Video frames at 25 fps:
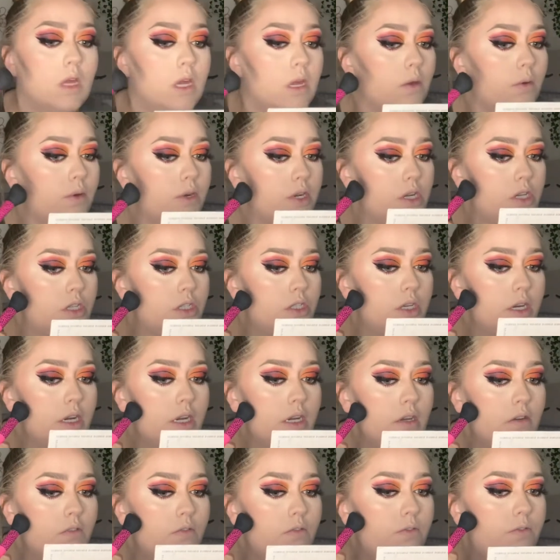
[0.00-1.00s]
I'm gonna drag
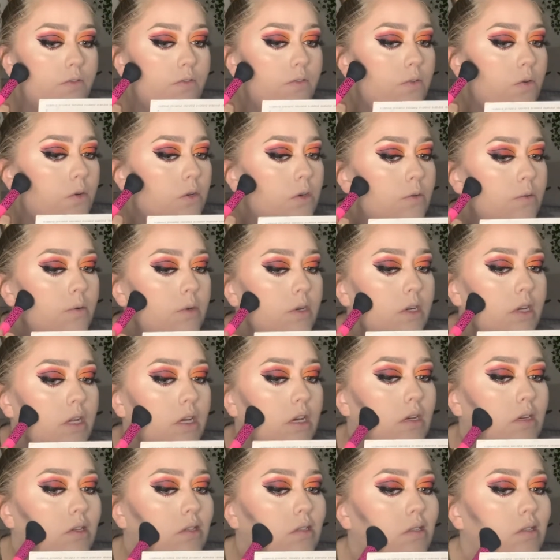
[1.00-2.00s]
it forward
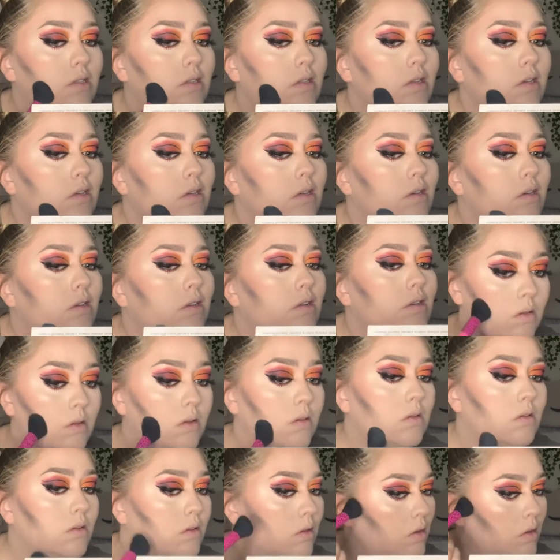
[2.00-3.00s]
actually
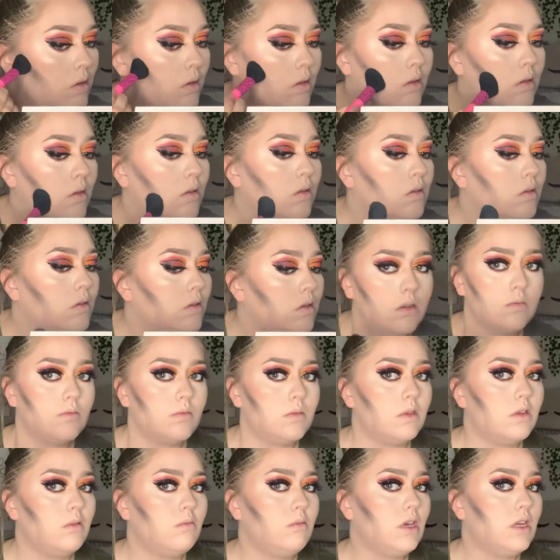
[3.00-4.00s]

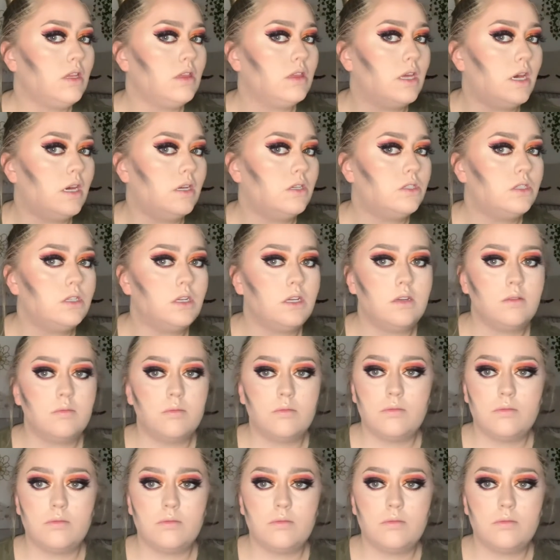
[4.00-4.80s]
and make that shape.